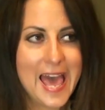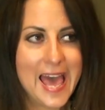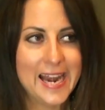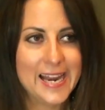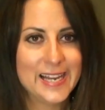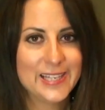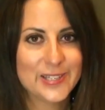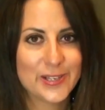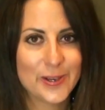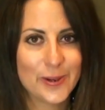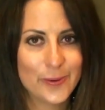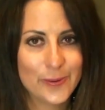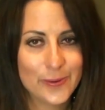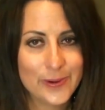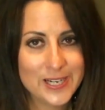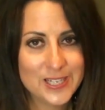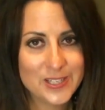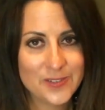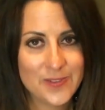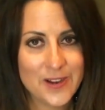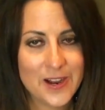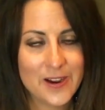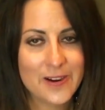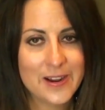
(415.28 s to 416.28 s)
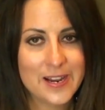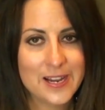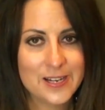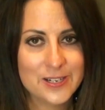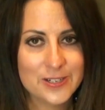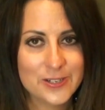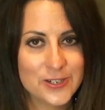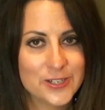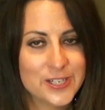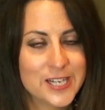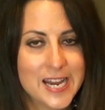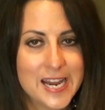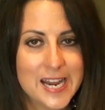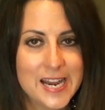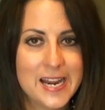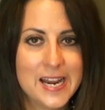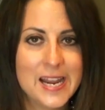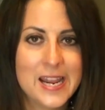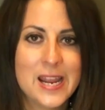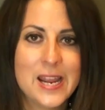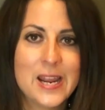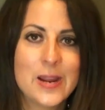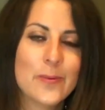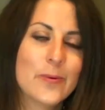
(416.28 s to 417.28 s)
And it's always very
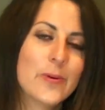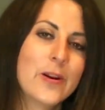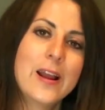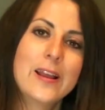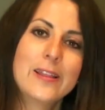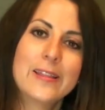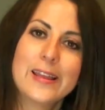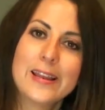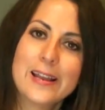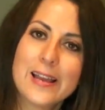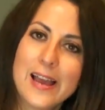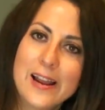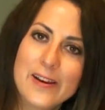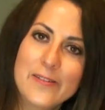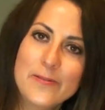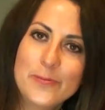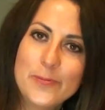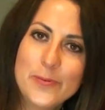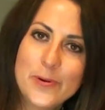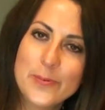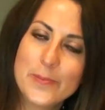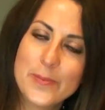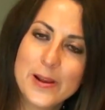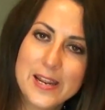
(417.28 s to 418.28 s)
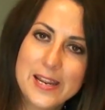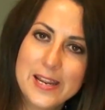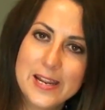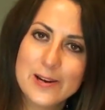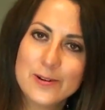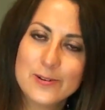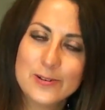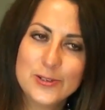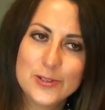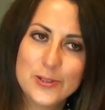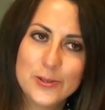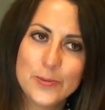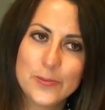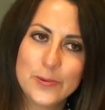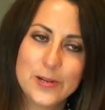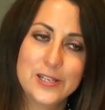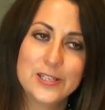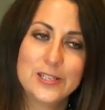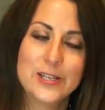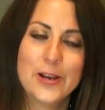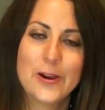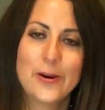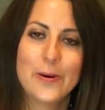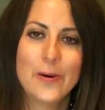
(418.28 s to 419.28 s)
entertaining when I like kind of put my ear to the
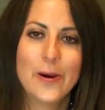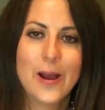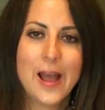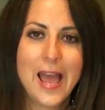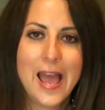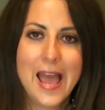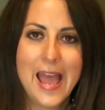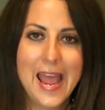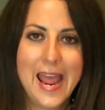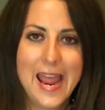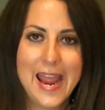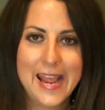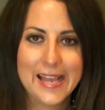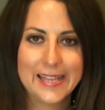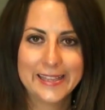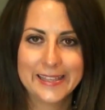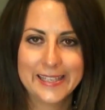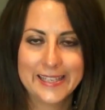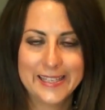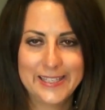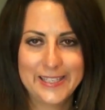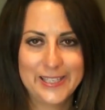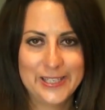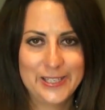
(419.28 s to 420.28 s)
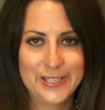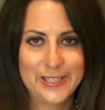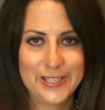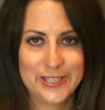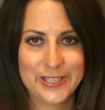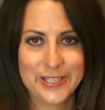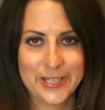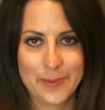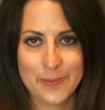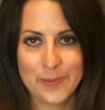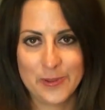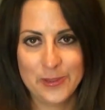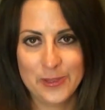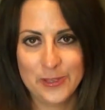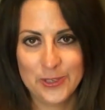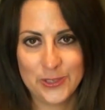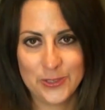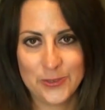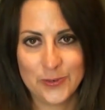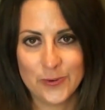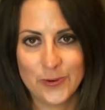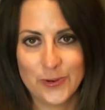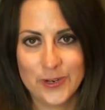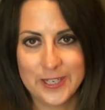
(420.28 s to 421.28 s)
window and listen to some of the
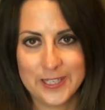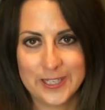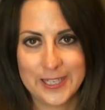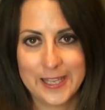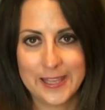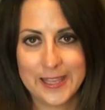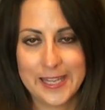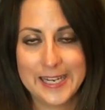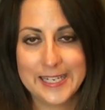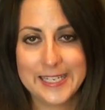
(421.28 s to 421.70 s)
stories that